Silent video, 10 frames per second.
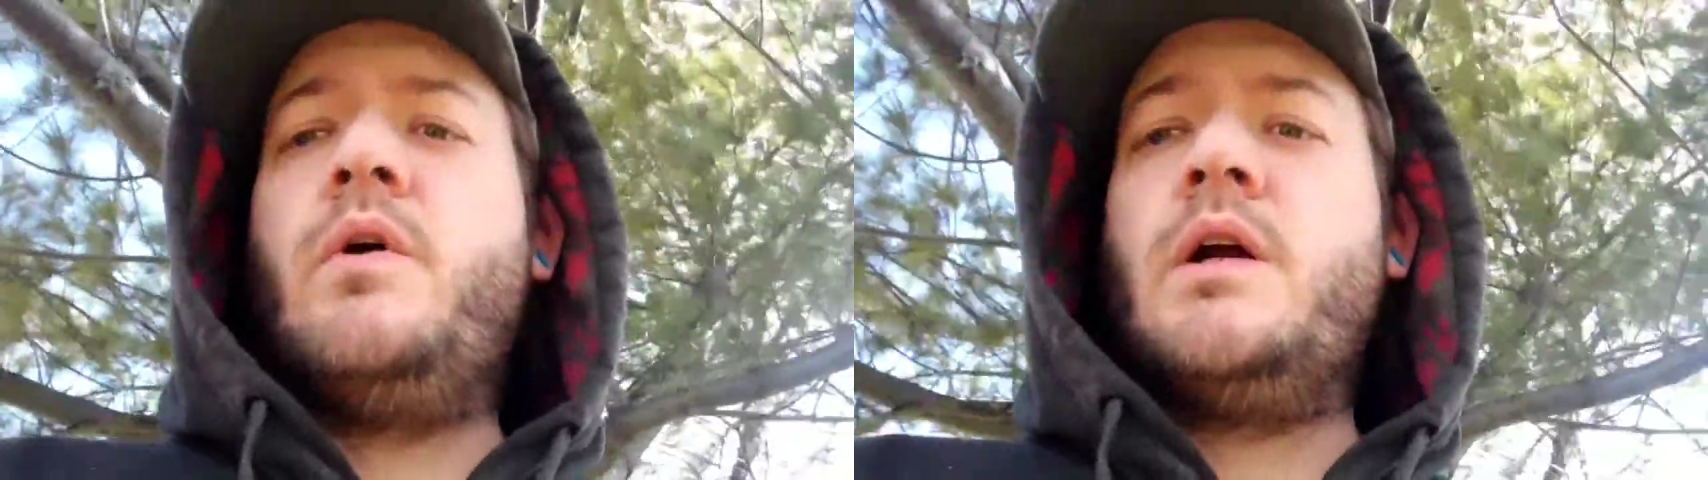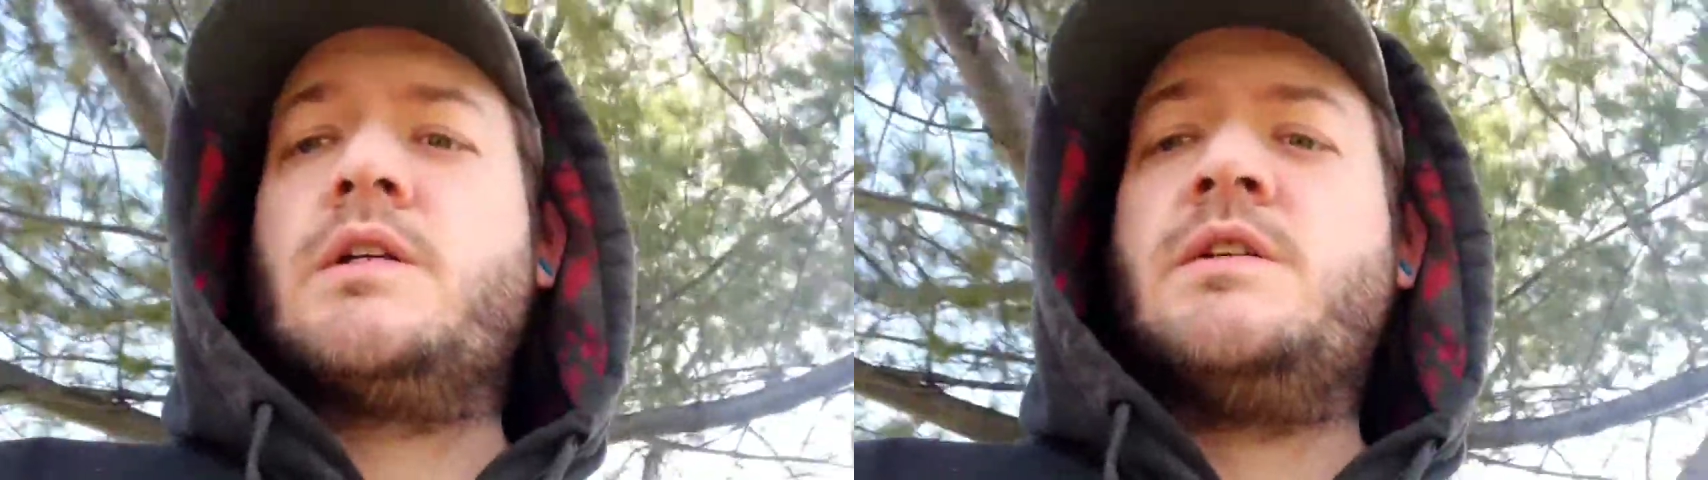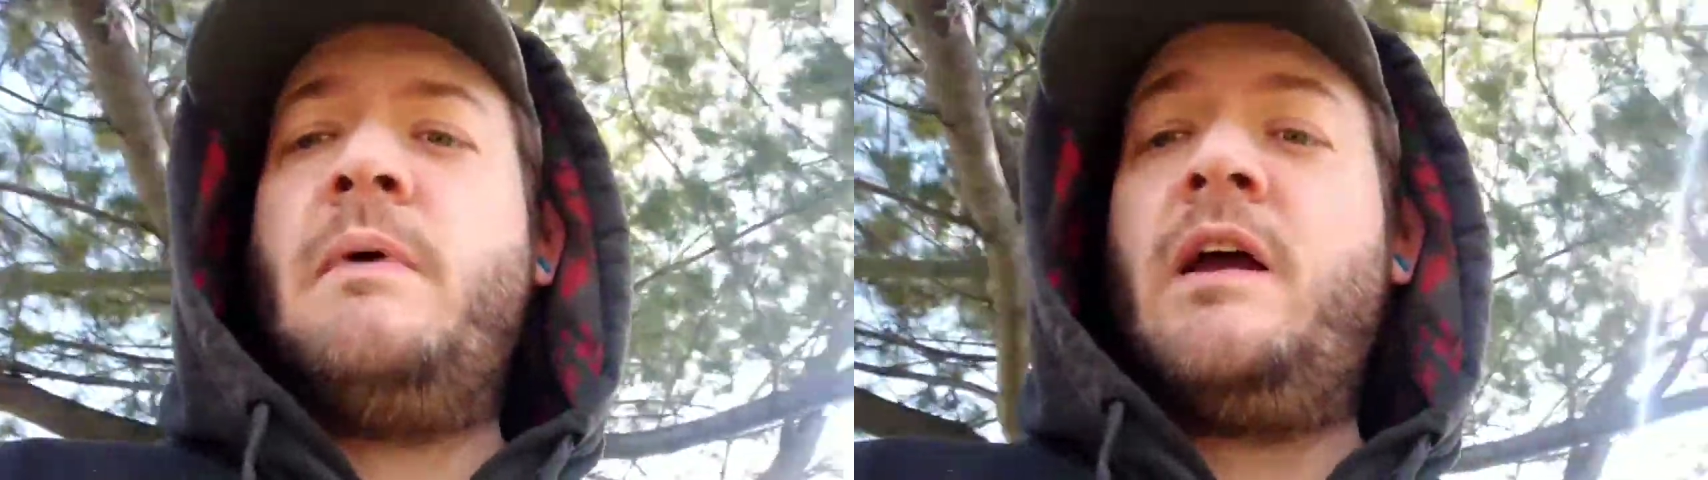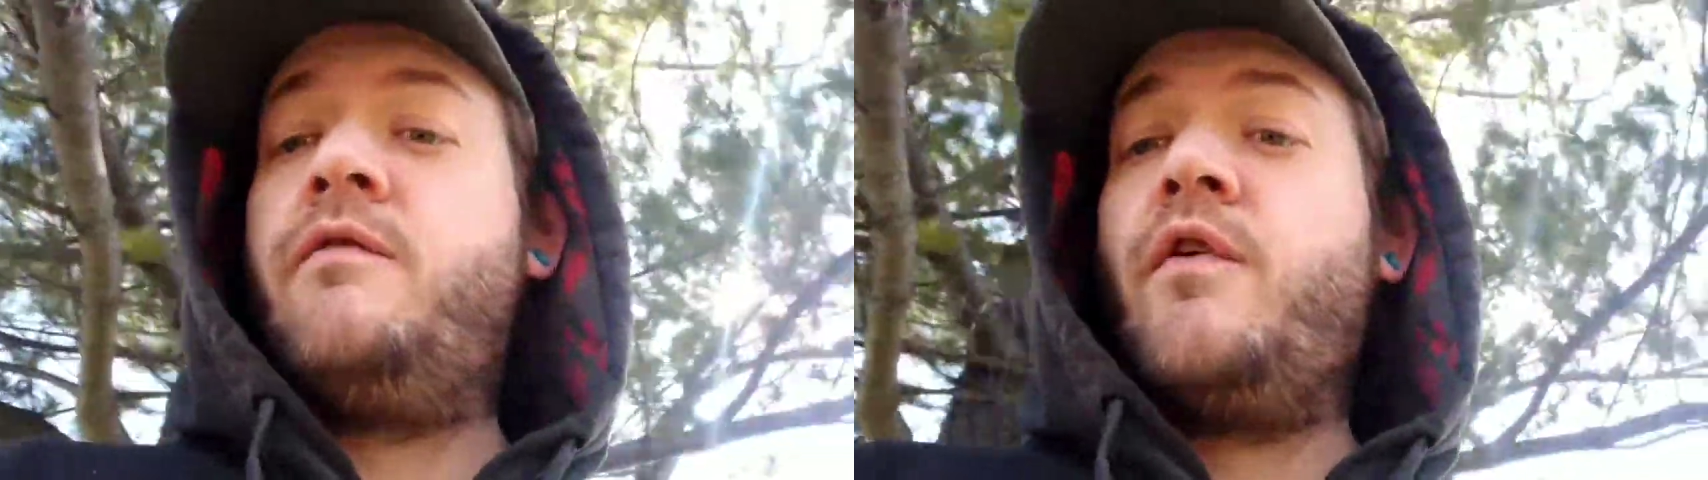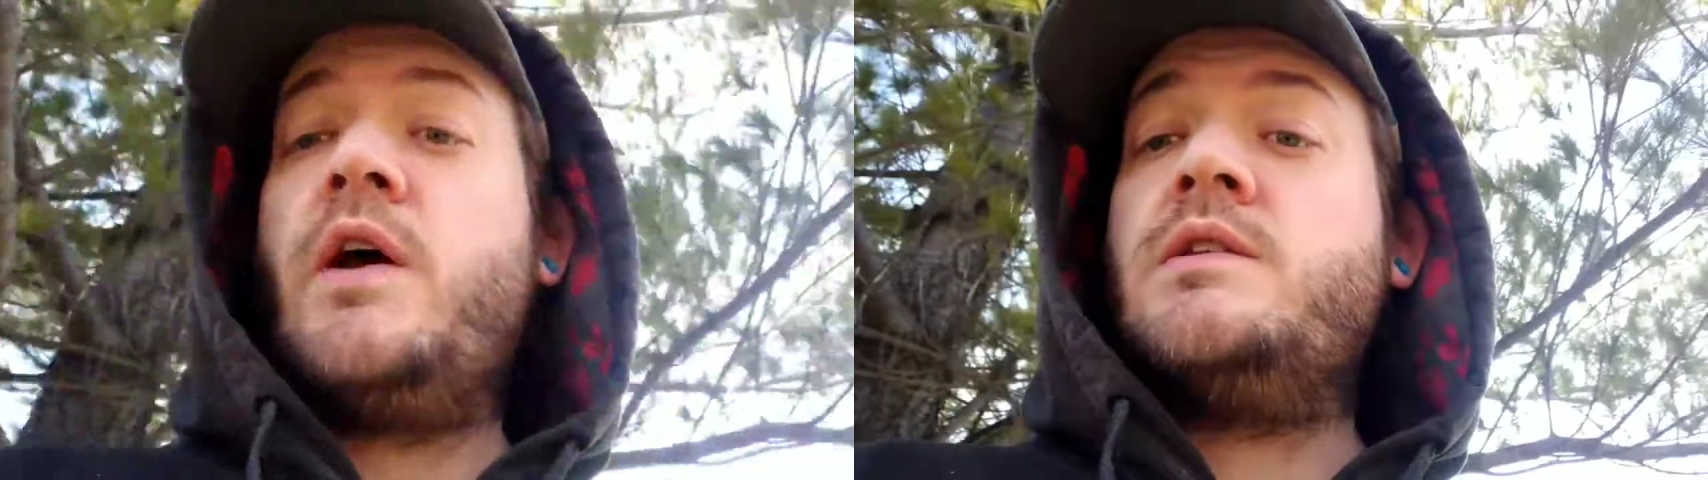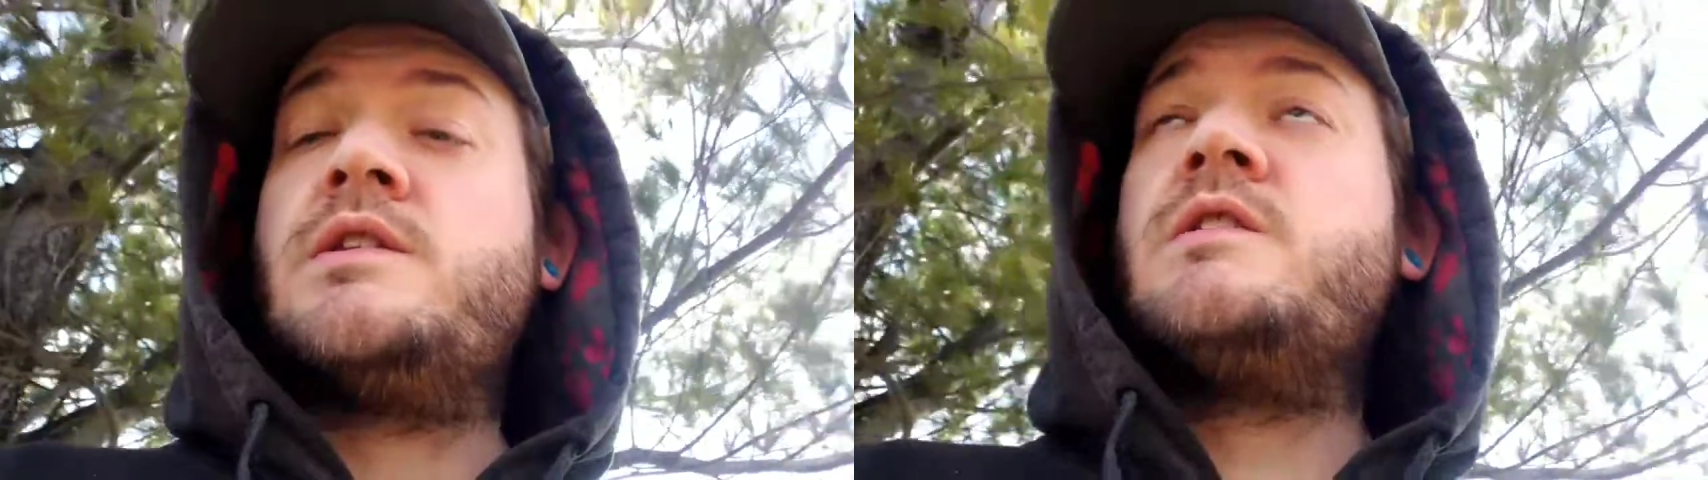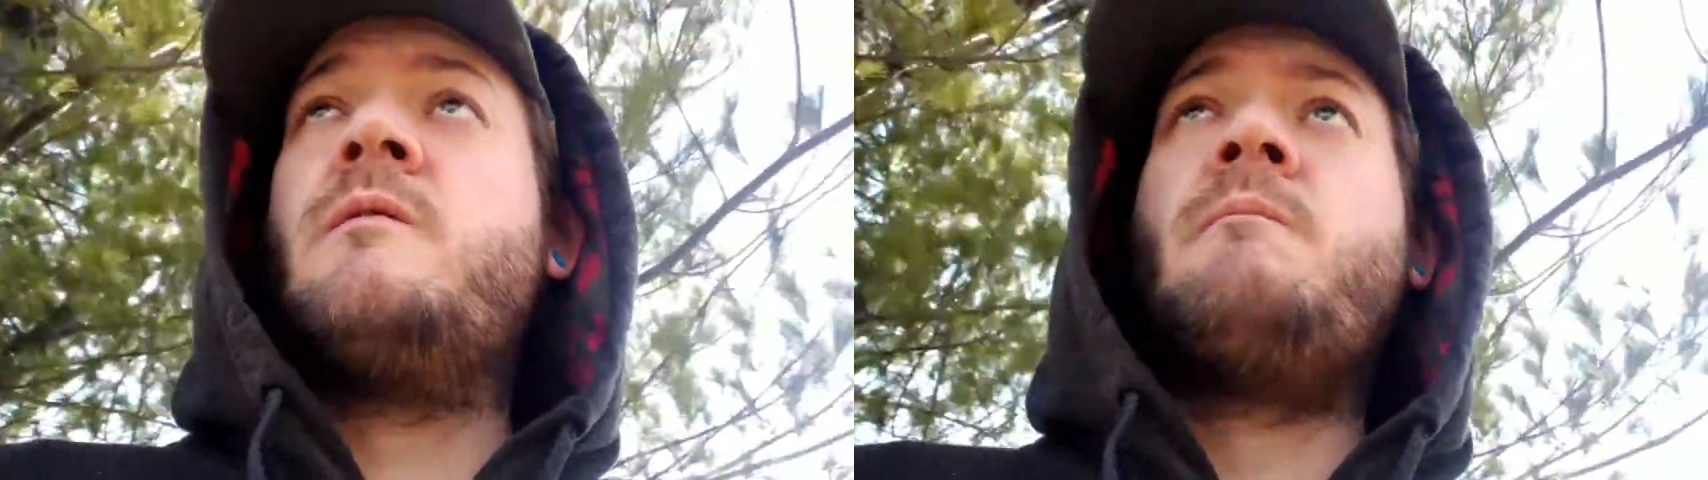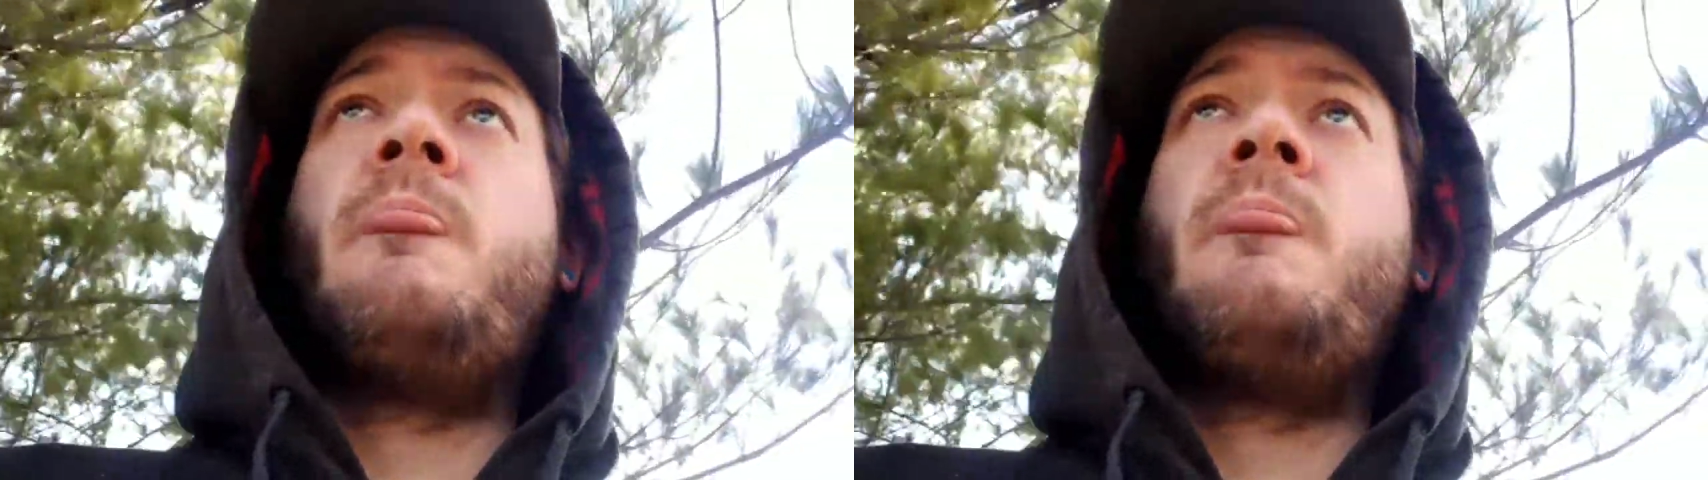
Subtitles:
work to make friends.